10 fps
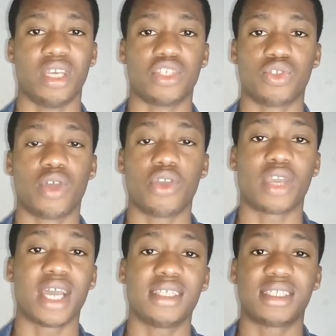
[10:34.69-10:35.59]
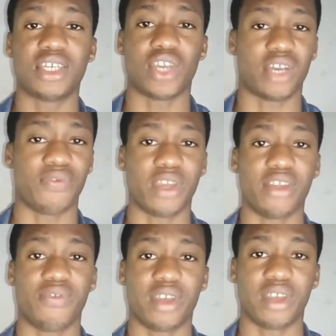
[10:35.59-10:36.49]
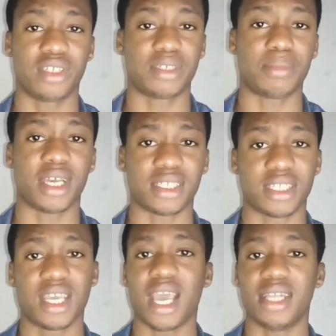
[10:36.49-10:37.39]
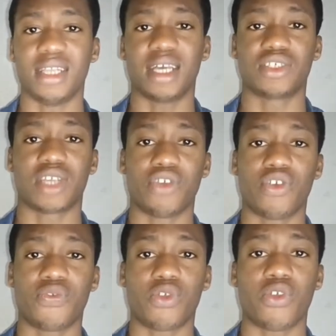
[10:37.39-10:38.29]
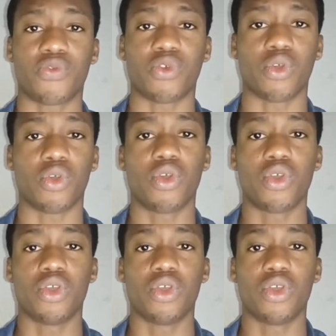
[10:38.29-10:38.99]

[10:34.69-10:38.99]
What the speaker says: There's no, you can't say you are very, very smart and that you cannot fall for,